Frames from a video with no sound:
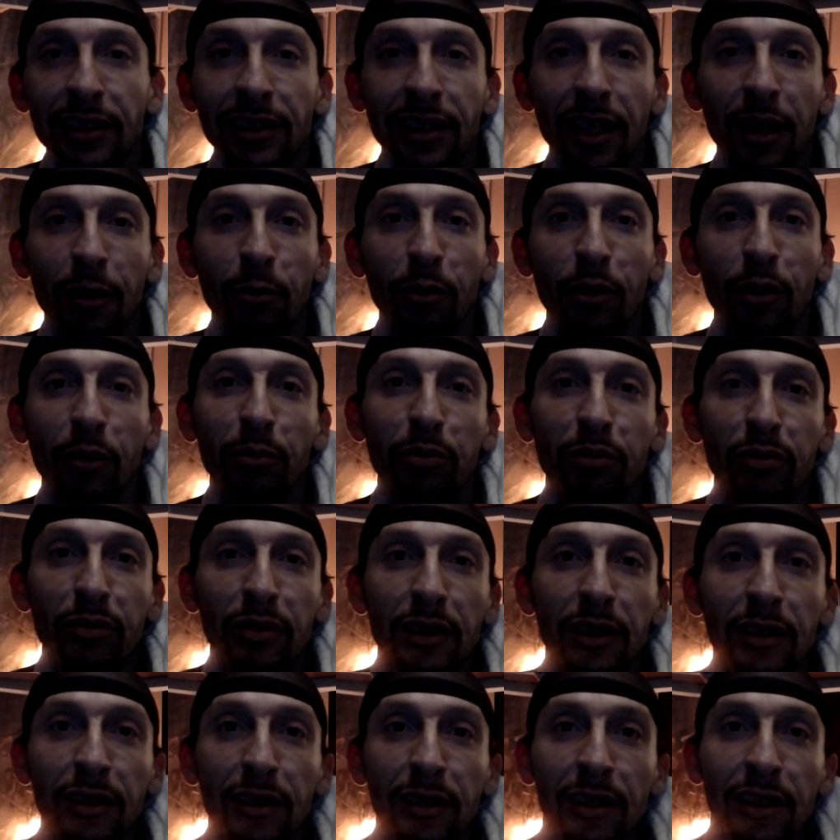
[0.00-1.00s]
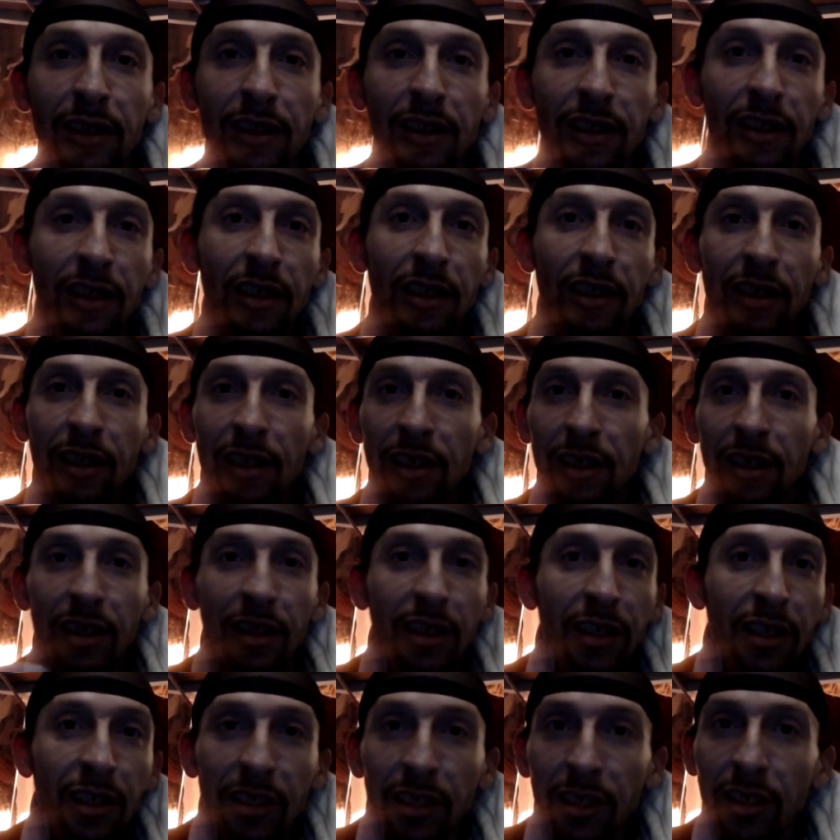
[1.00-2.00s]
I'm completely
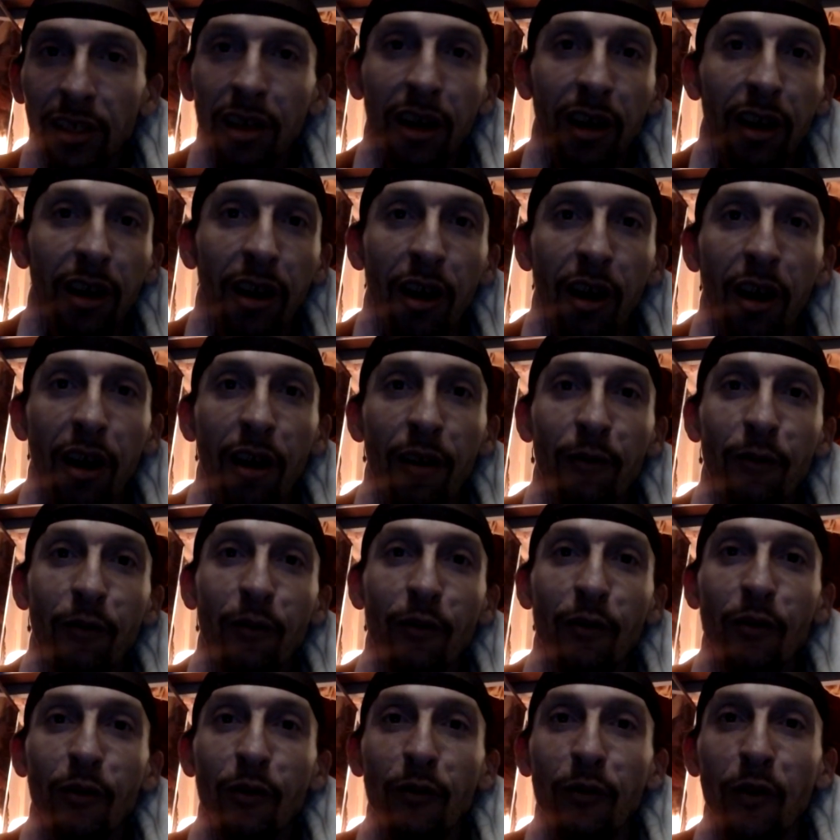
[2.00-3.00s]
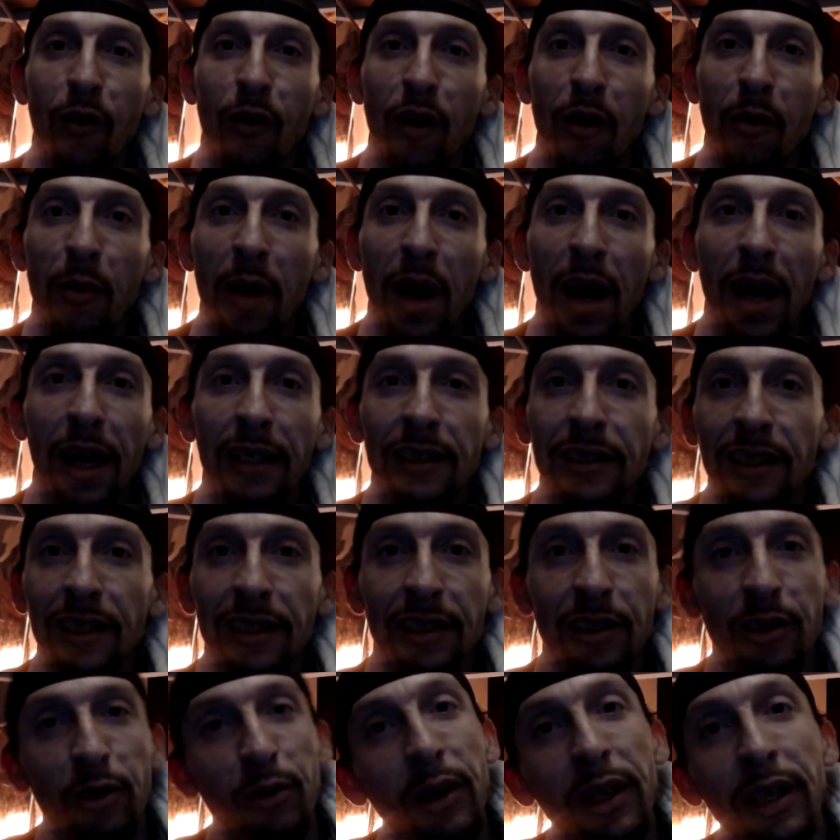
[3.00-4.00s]
cut off from
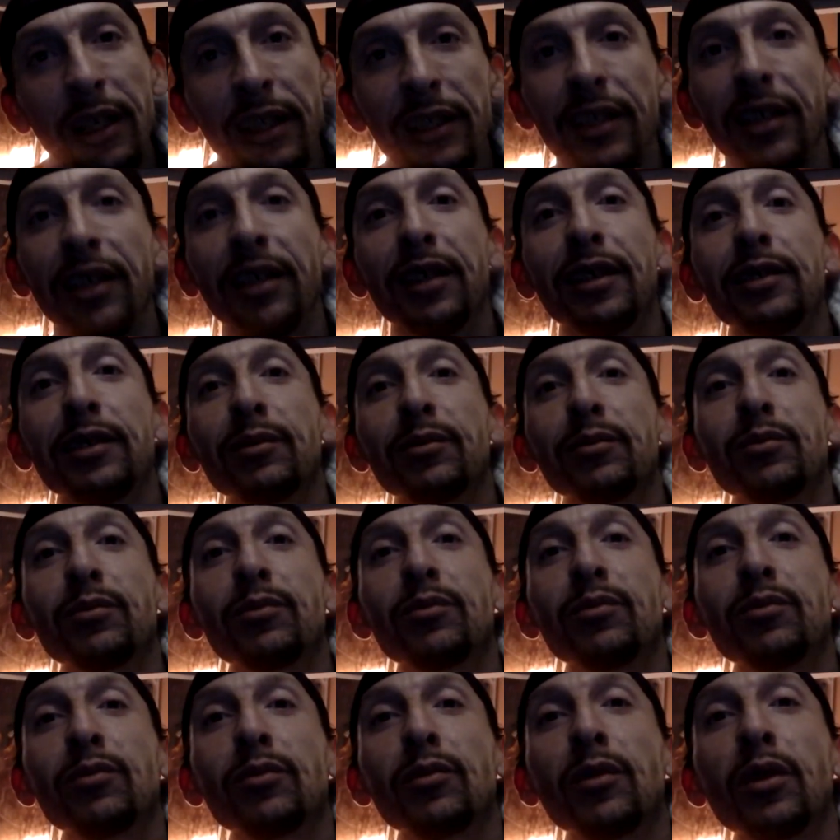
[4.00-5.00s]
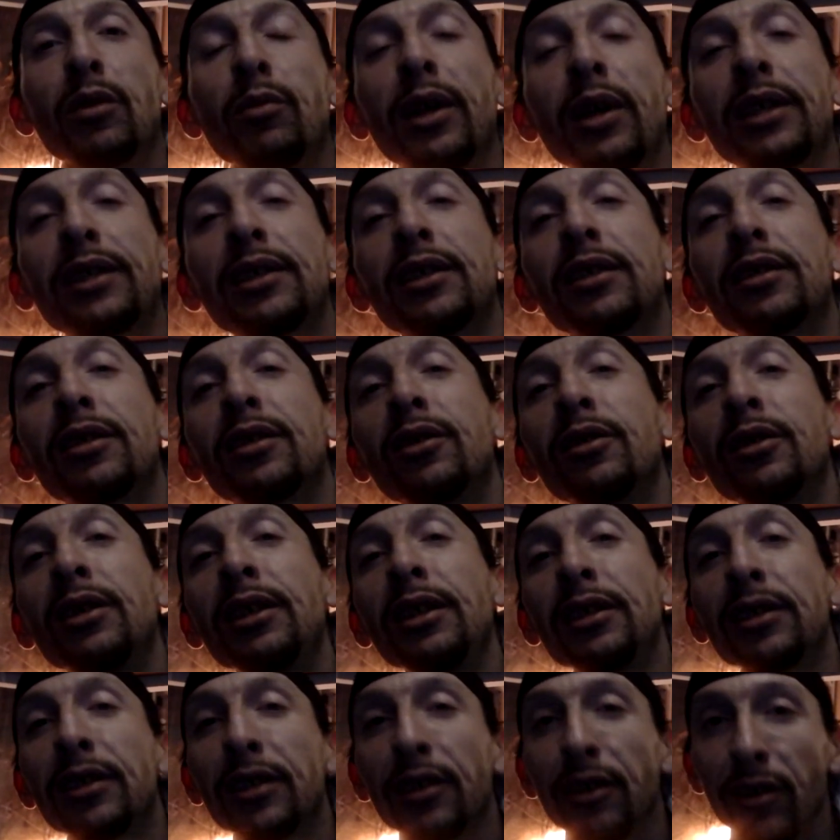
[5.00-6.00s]
access to anything. Makes it a little
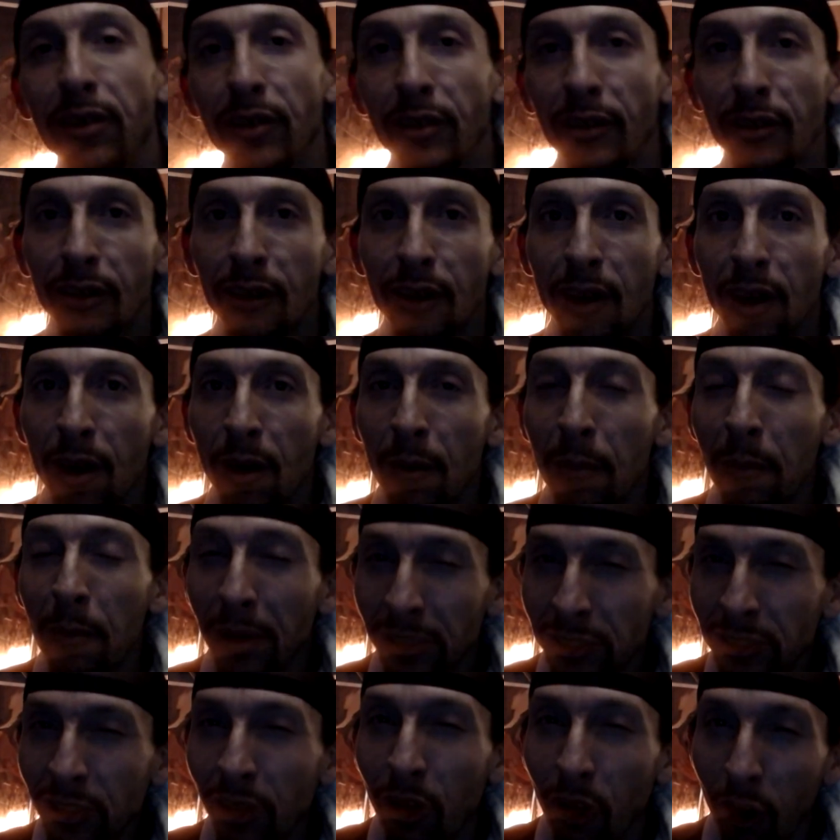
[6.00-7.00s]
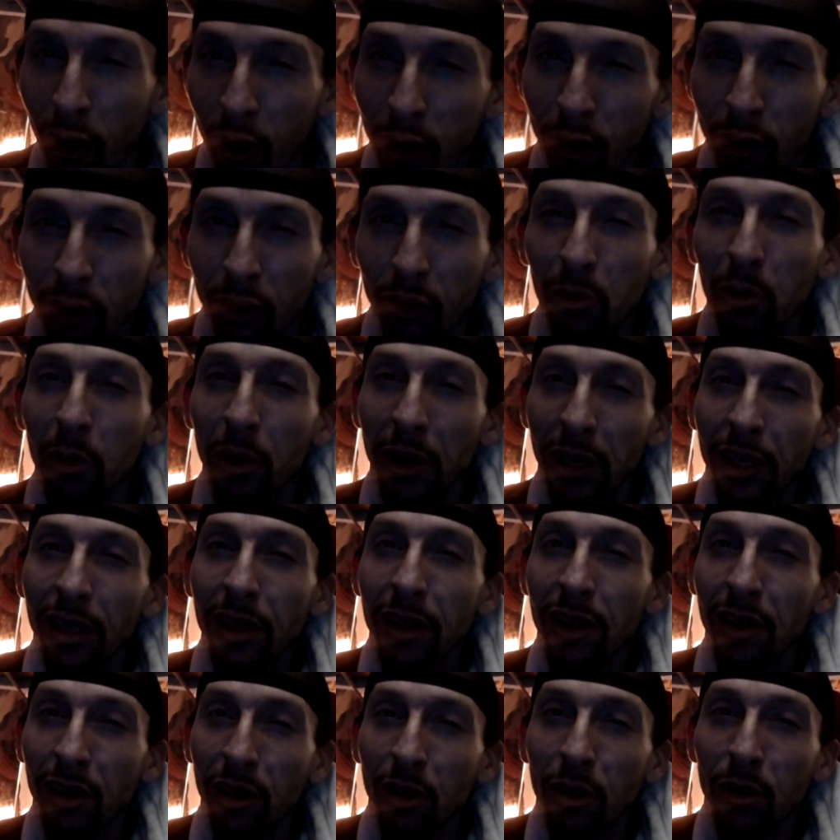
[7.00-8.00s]
easier, but it's a hard way
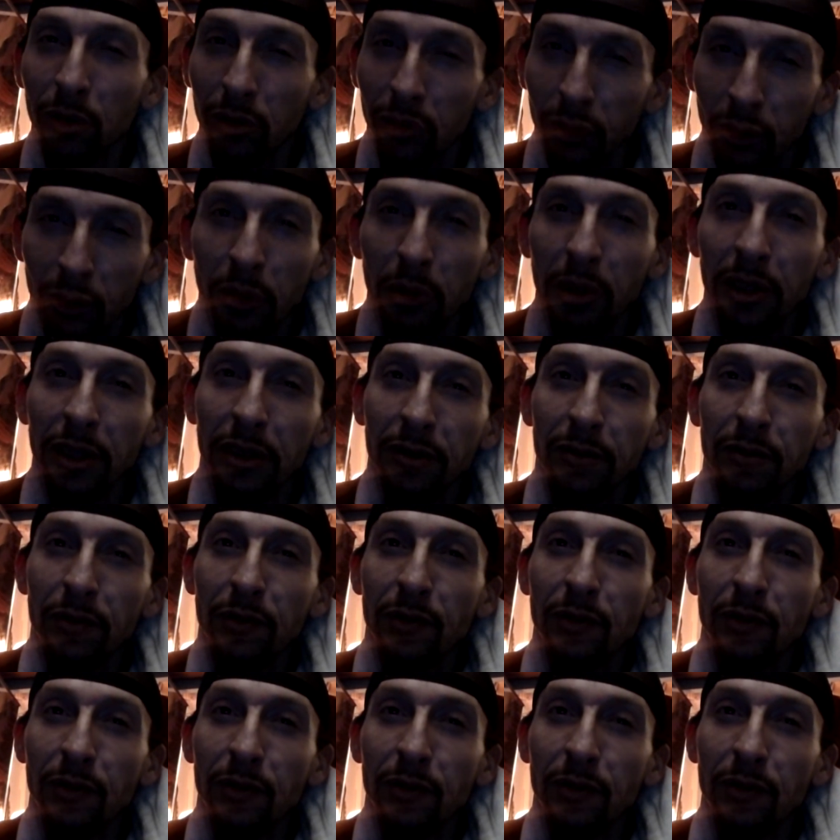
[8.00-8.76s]
to go through it.